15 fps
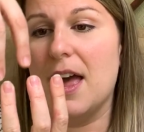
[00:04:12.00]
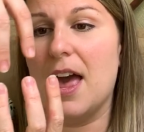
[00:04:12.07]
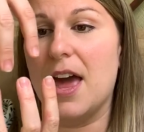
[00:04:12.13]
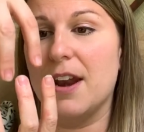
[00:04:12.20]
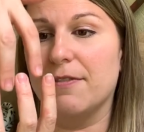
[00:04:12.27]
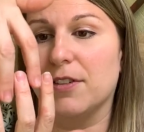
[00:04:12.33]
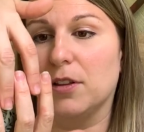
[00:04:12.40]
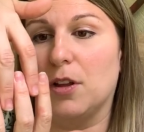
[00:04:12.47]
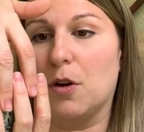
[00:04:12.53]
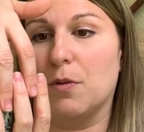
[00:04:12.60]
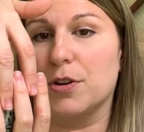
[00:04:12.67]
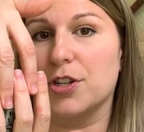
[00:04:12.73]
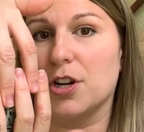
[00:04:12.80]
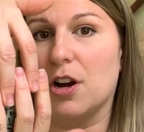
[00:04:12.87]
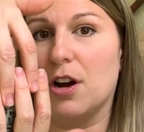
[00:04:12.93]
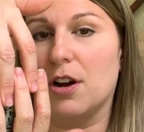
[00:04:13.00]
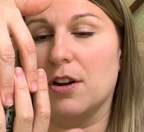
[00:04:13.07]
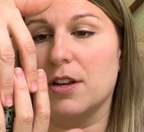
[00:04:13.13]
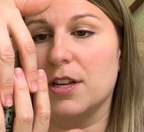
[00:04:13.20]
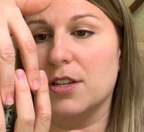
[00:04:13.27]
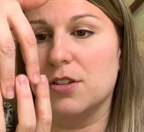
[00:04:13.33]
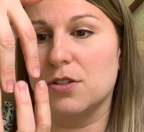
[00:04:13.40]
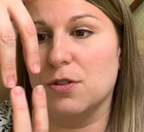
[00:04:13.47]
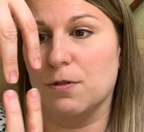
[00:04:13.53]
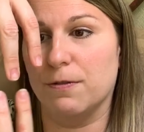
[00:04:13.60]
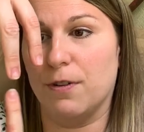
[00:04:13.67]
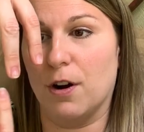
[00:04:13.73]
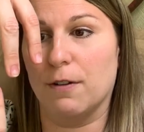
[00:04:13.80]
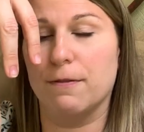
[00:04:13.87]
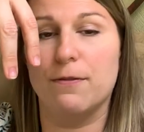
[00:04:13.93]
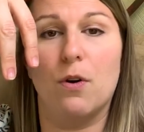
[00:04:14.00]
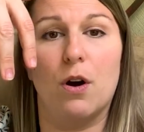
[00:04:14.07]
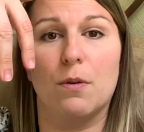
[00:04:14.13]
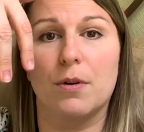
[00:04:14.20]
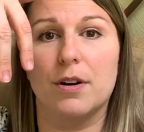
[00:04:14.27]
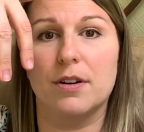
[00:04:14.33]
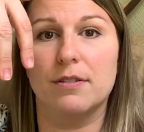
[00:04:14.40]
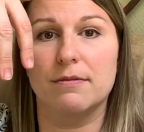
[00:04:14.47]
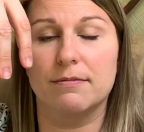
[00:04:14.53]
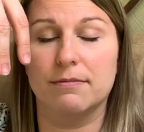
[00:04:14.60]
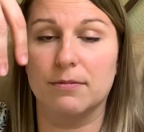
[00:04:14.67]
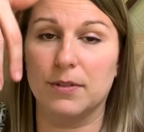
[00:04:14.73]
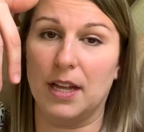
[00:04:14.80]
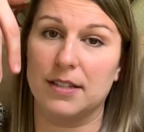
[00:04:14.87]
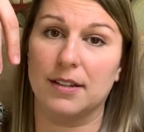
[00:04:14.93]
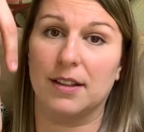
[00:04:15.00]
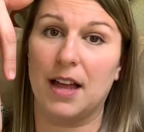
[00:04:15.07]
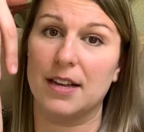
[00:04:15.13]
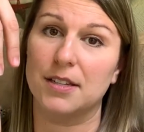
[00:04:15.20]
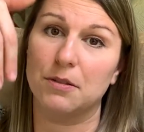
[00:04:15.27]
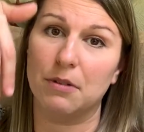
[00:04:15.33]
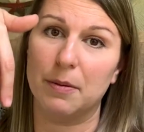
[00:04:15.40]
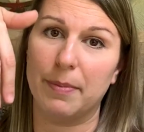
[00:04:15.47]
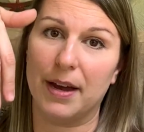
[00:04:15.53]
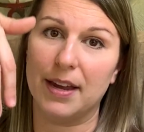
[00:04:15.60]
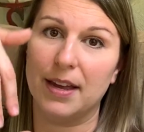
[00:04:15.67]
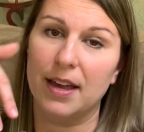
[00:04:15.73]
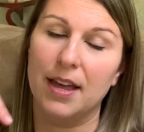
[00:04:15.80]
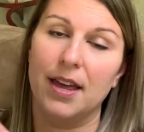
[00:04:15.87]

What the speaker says: And if the lower jaw is too far forward, that's a class 3 bite.